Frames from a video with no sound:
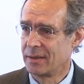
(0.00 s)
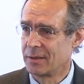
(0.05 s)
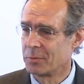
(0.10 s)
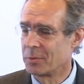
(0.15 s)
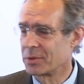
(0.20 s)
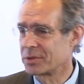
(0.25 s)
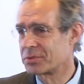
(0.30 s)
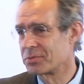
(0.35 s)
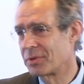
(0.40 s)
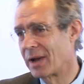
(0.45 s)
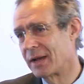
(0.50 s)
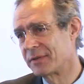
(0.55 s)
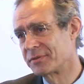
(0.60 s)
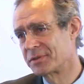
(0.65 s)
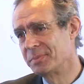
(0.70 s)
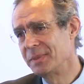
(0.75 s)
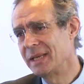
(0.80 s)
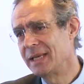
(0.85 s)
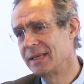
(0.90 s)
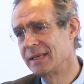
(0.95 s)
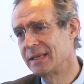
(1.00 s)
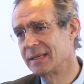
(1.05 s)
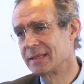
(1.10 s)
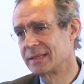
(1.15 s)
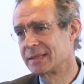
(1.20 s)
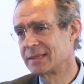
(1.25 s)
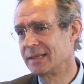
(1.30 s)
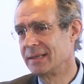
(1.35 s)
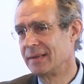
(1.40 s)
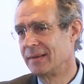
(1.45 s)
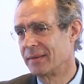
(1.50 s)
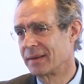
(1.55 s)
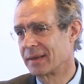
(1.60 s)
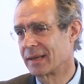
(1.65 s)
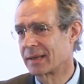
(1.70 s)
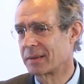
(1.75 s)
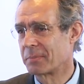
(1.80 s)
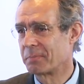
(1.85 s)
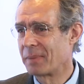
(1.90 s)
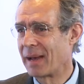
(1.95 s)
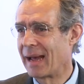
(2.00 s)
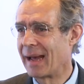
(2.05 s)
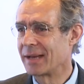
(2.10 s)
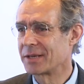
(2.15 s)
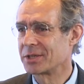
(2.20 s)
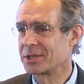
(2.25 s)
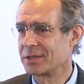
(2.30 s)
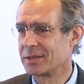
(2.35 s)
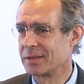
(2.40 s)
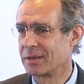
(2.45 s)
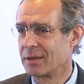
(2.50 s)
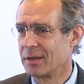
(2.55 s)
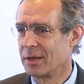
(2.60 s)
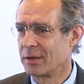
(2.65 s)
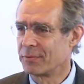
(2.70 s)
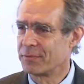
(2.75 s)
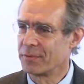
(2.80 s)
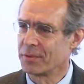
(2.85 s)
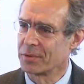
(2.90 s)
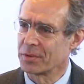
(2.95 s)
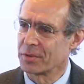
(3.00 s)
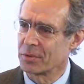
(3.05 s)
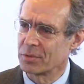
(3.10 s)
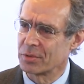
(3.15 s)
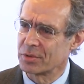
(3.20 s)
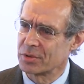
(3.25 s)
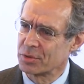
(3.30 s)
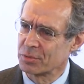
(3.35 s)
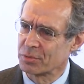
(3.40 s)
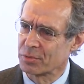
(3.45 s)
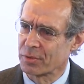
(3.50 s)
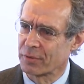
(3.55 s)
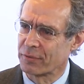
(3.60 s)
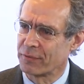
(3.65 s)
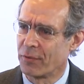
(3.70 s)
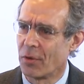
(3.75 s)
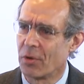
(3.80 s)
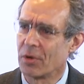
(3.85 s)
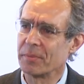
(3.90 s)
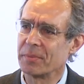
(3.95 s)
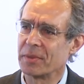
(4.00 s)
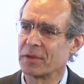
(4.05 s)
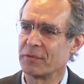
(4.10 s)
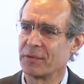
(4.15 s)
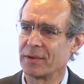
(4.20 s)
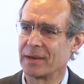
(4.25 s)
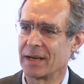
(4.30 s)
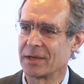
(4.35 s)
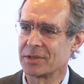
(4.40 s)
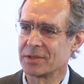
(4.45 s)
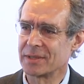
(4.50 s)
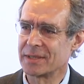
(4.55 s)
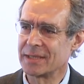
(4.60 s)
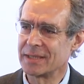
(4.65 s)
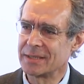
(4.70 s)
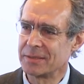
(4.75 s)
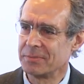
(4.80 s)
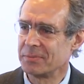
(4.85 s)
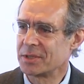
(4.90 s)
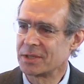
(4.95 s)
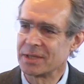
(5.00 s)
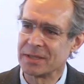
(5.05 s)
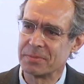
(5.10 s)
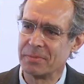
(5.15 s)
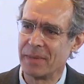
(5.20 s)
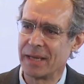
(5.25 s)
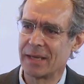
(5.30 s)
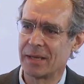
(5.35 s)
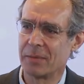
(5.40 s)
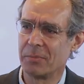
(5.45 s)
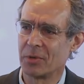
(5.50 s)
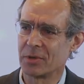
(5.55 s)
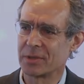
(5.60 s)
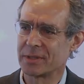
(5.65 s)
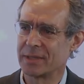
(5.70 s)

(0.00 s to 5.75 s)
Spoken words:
What drives me is a passion to reform the financial system and just make it more